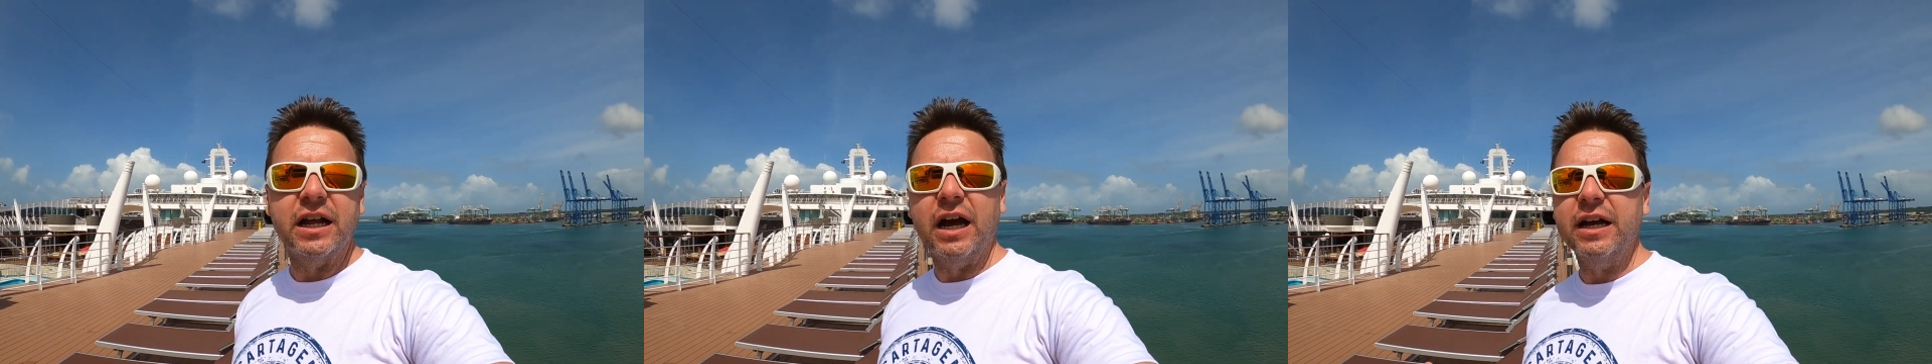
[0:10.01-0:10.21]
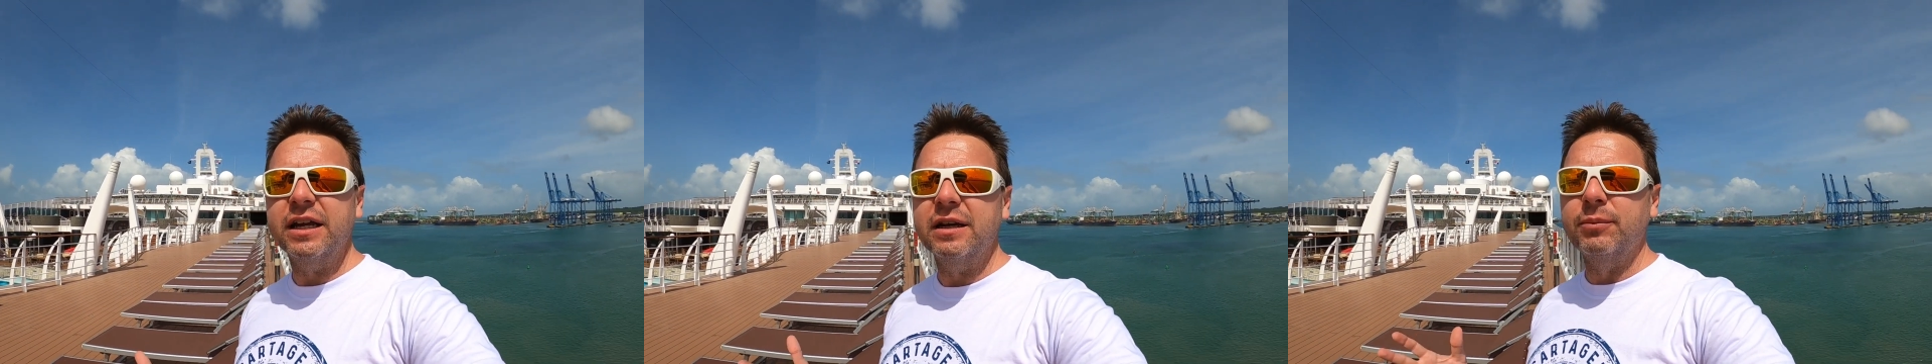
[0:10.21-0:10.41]

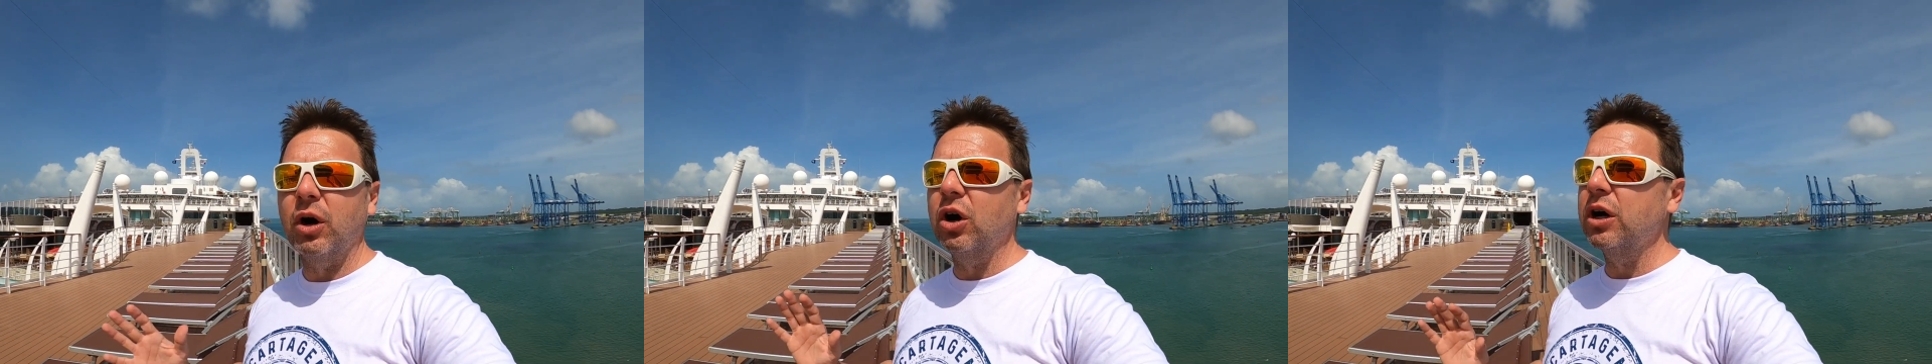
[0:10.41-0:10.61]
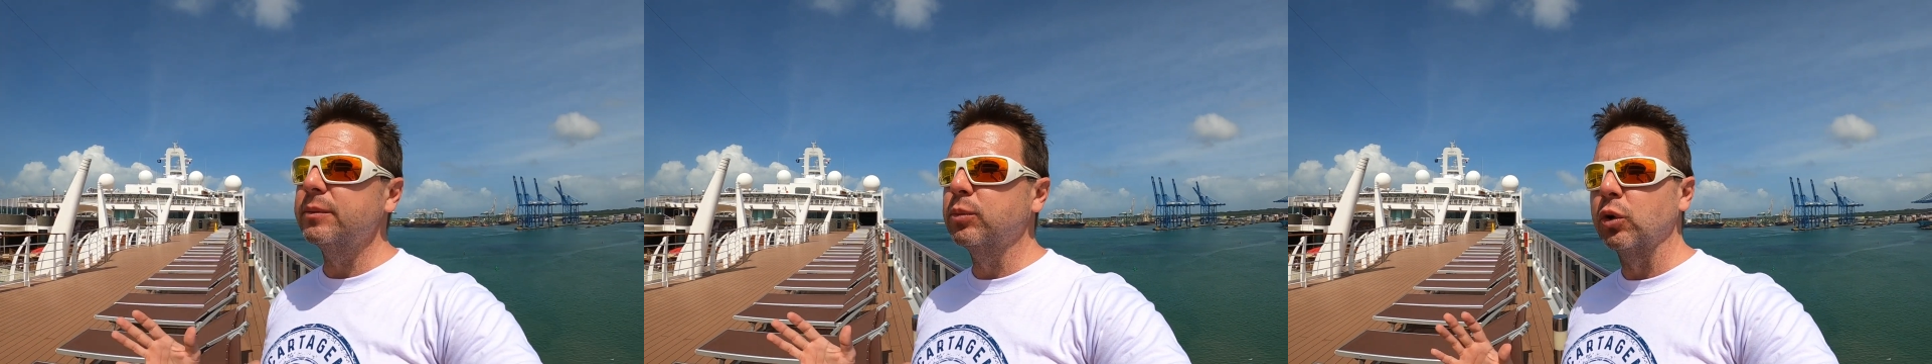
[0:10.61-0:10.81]
I am
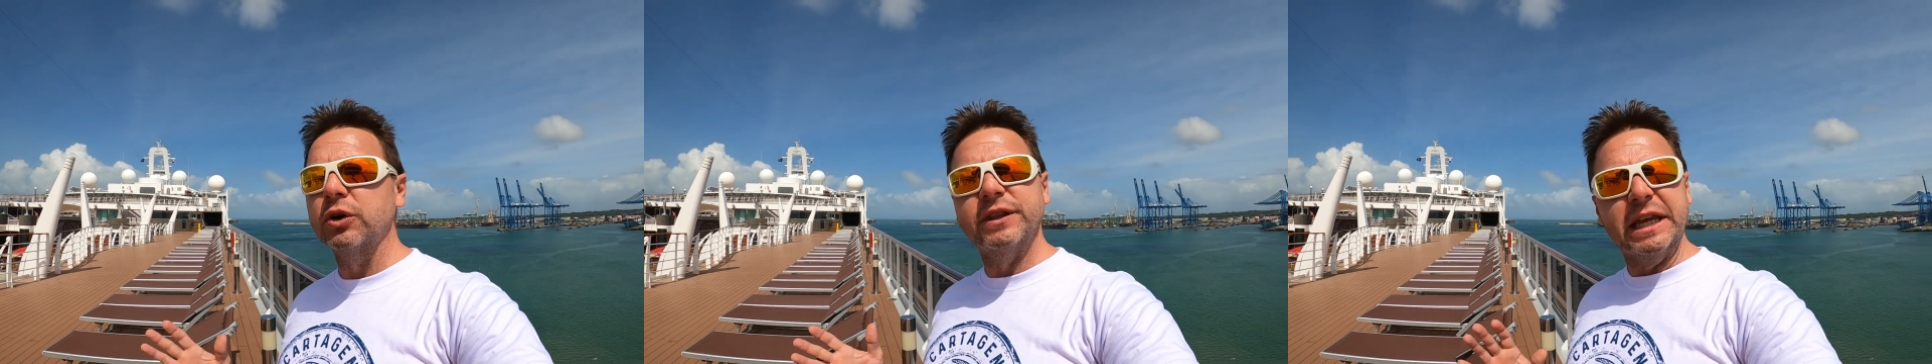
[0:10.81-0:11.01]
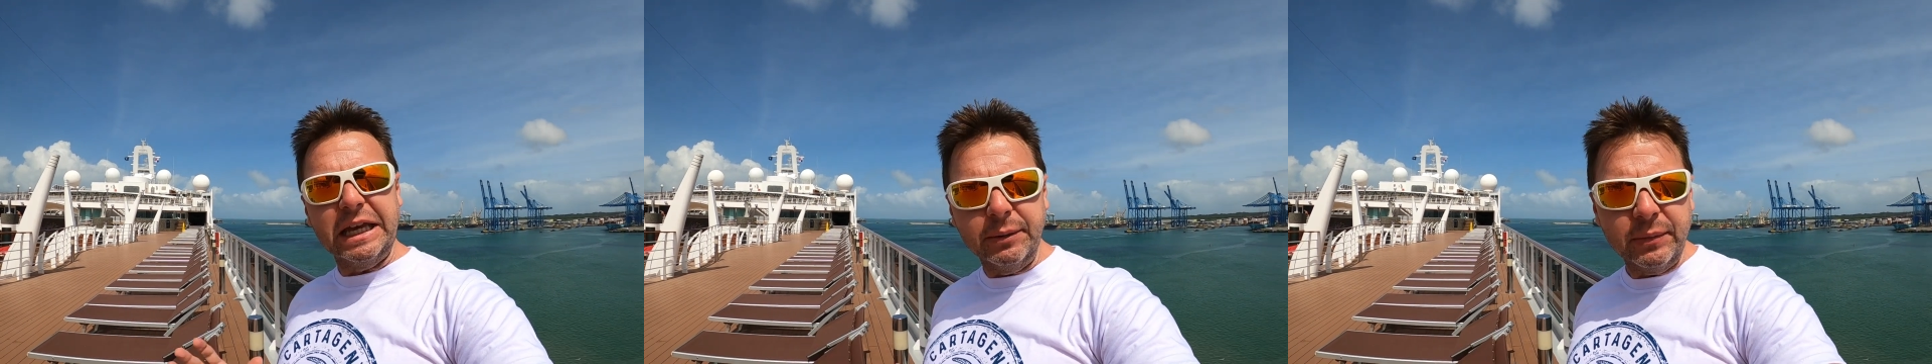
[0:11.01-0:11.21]
on
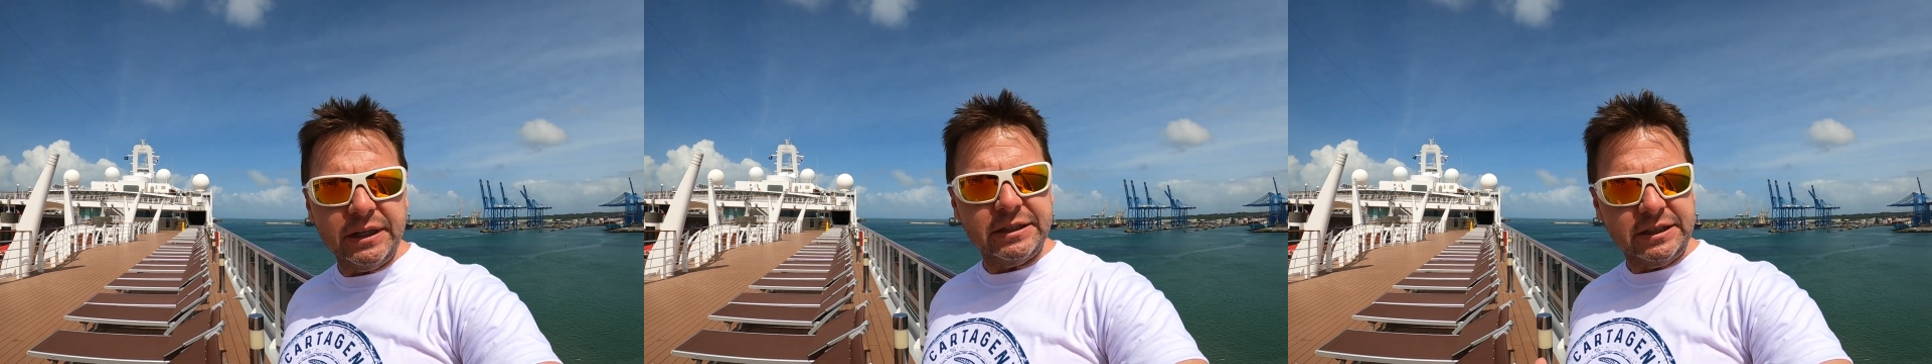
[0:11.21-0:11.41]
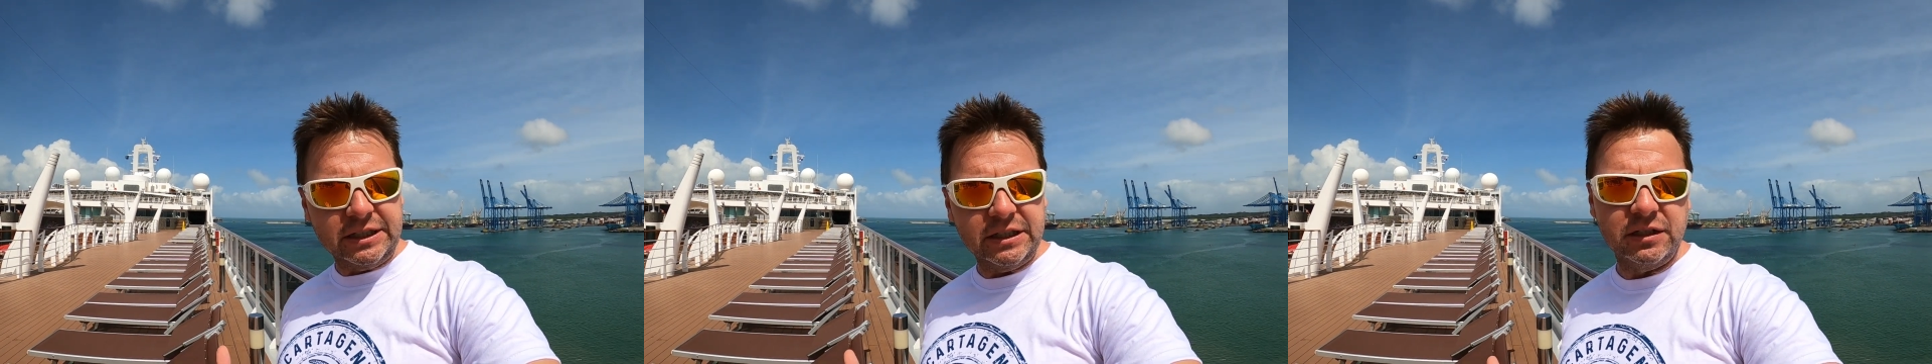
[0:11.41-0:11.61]
board the
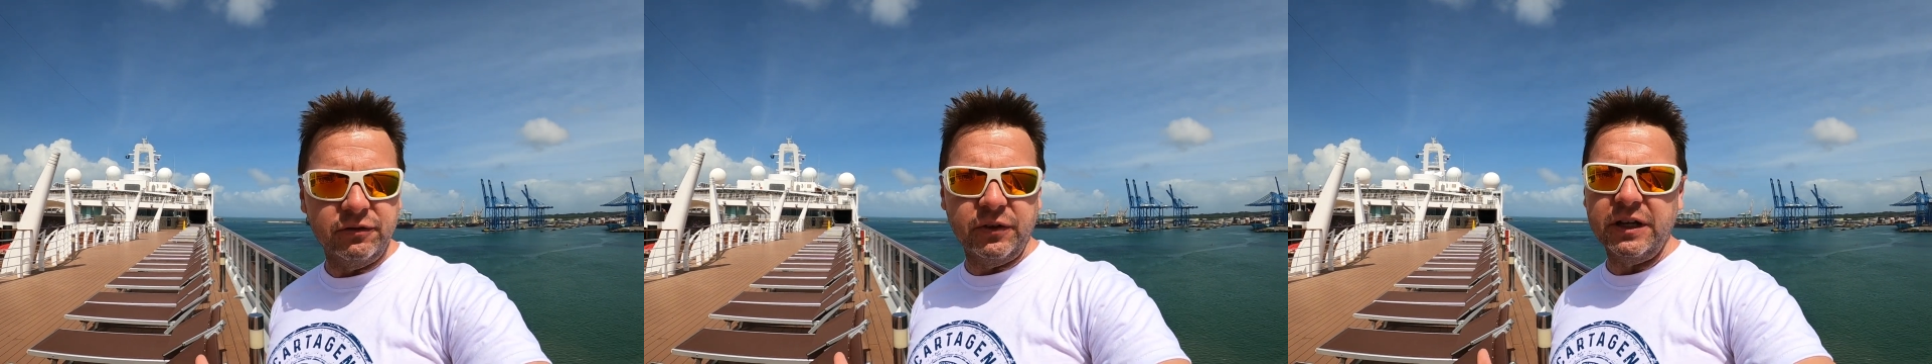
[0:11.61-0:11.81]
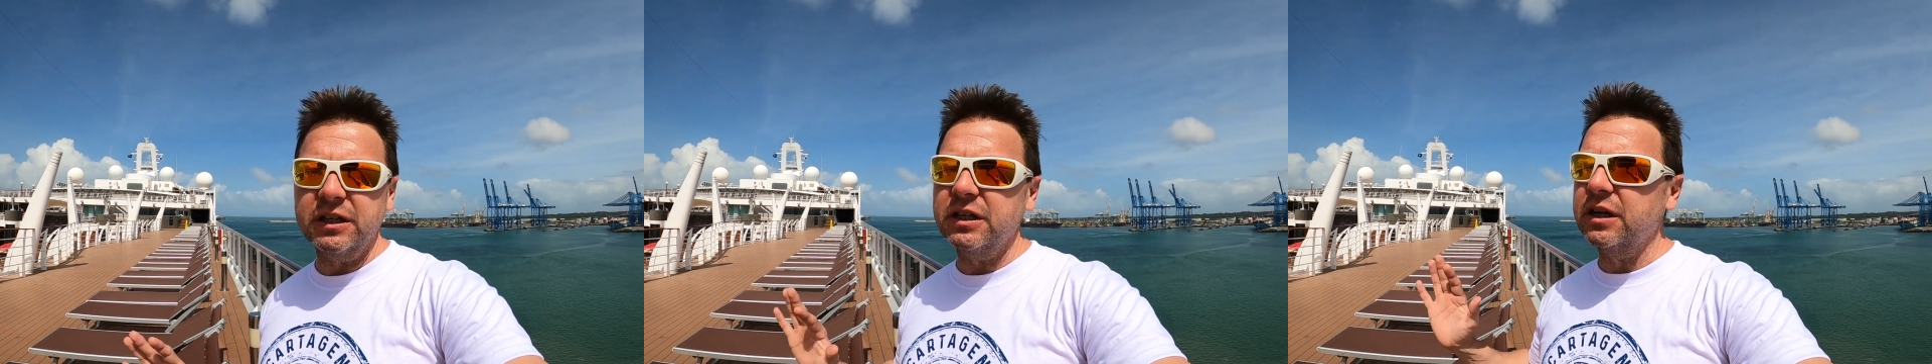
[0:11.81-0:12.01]
MSC
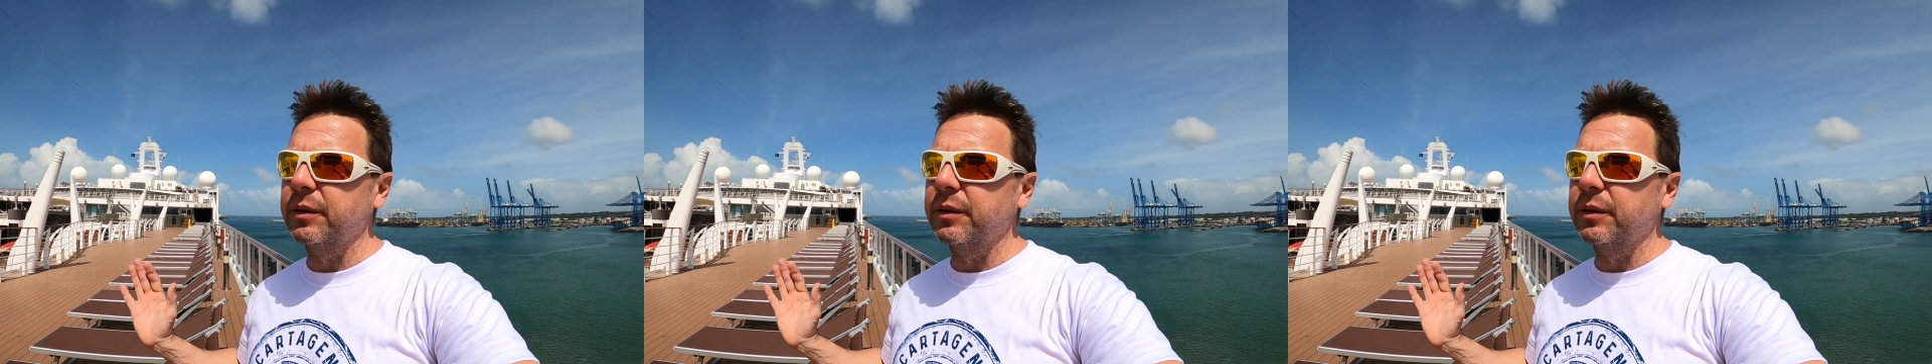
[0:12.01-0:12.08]
Divina.